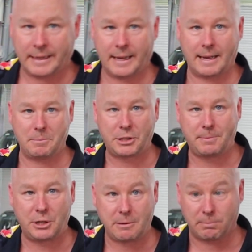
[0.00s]

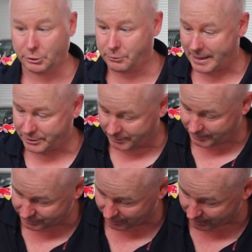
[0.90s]
Mitsubishi blue
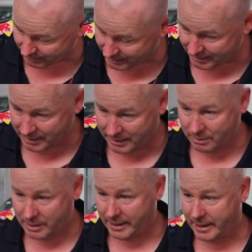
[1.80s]
actually. So
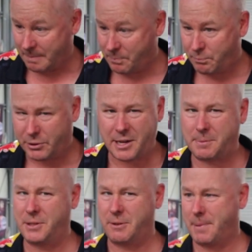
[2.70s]
pretty
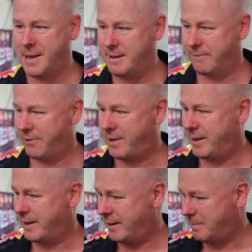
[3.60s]
expensive paint for
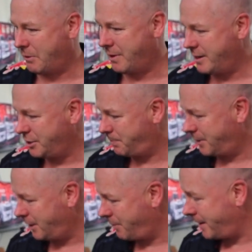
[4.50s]
a Mirage,
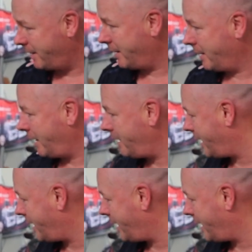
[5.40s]
but anyway, it